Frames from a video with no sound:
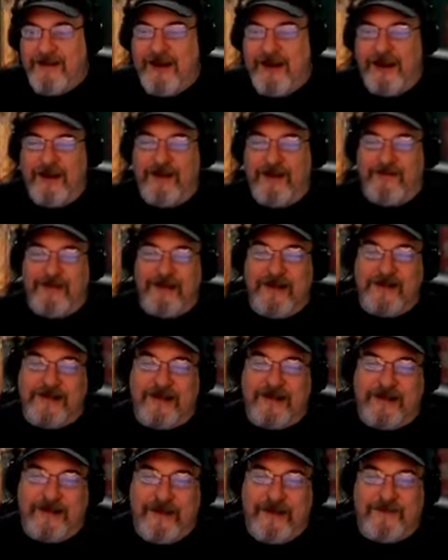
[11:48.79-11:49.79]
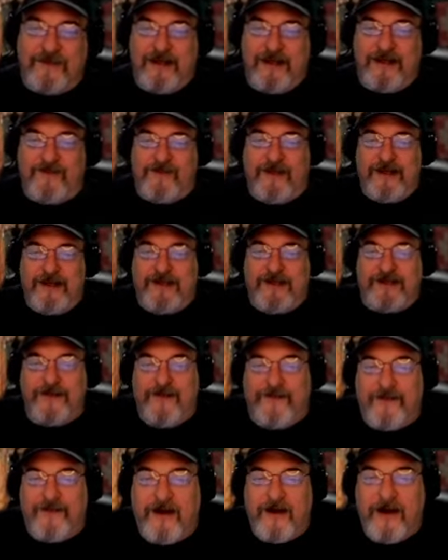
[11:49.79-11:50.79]
any of this except the advice
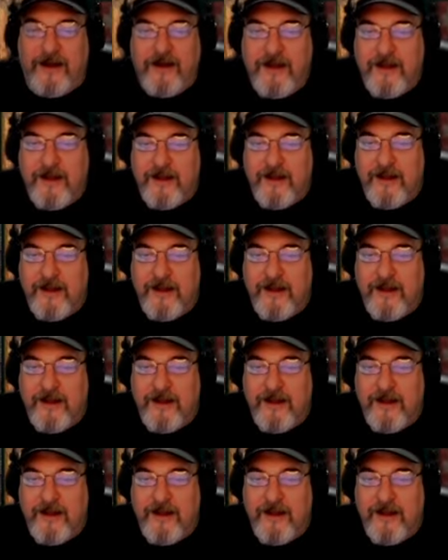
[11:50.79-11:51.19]
so far.